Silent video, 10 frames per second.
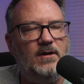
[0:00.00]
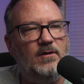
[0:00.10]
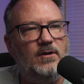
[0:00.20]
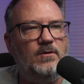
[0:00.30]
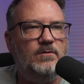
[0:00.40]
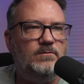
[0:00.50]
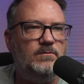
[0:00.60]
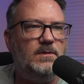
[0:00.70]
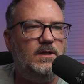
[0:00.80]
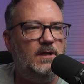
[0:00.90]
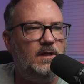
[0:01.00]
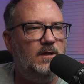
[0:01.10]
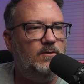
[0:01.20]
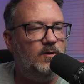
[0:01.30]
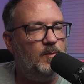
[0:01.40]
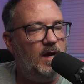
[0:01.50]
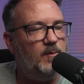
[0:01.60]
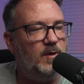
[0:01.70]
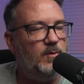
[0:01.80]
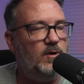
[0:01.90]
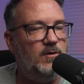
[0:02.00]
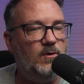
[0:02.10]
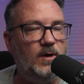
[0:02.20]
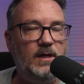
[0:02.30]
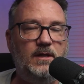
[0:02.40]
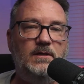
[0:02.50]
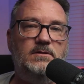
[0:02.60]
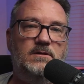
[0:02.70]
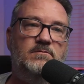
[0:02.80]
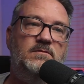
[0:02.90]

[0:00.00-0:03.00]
Although with my memory, the way it is,